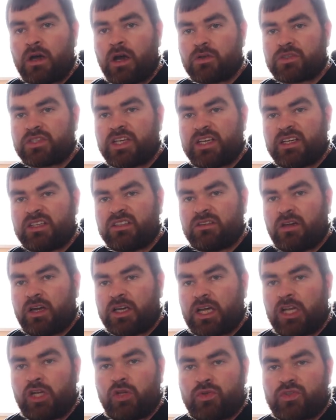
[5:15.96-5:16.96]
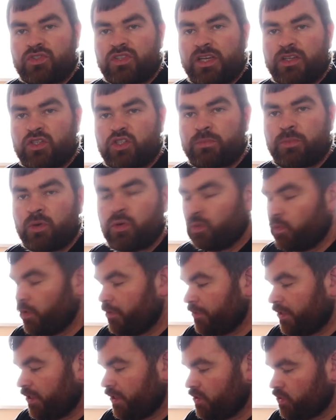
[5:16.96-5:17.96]
I'll take like a Lucozade Sport
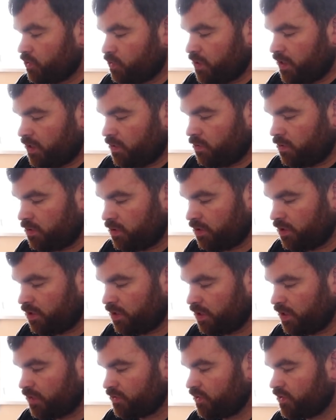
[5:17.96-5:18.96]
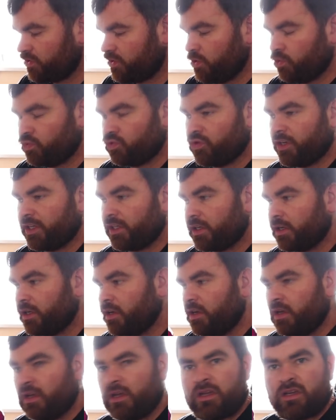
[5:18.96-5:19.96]
with me as well. as a still drink
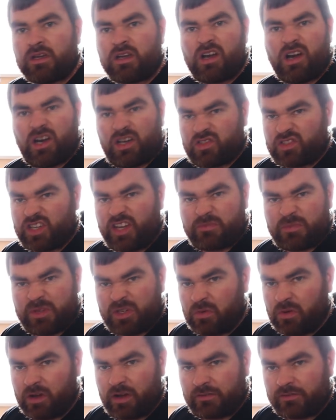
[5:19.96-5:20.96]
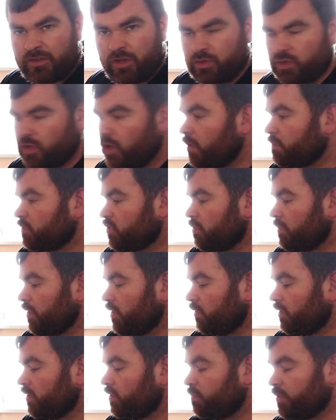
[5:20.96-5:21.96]
kind of saved me quite a few times to
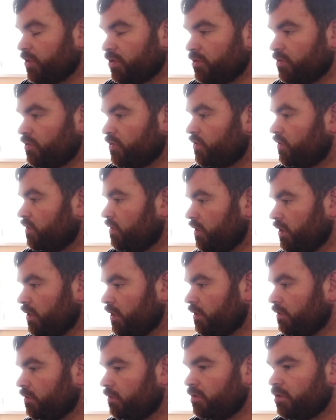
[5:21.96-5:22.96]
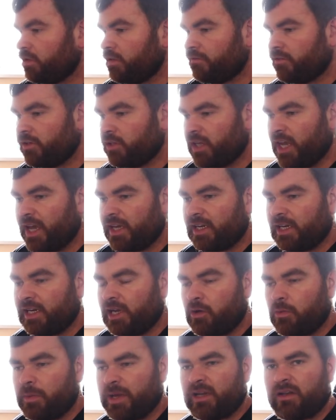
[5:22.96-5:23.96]
be honest because you know if you're getting a
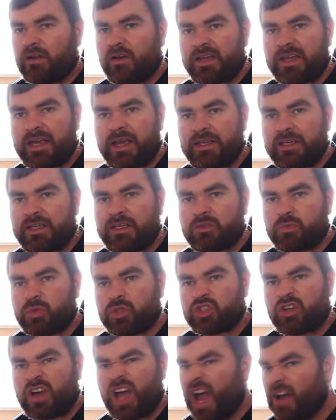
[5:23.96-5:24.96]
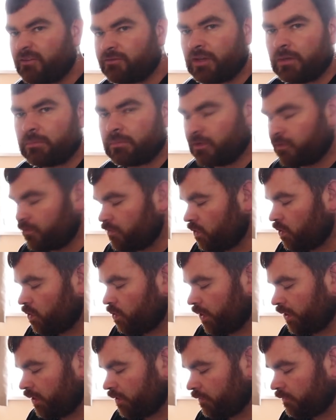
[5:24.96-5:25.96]
little bit lightheaded which I have done
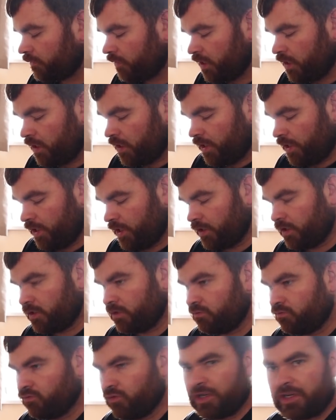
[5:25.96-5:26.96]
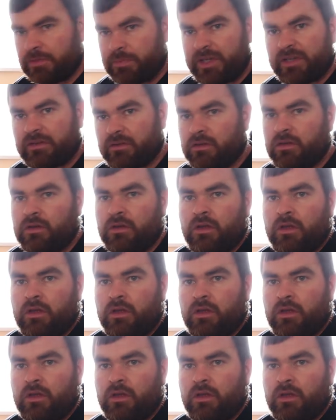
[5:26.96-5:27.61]
before when I've you know really been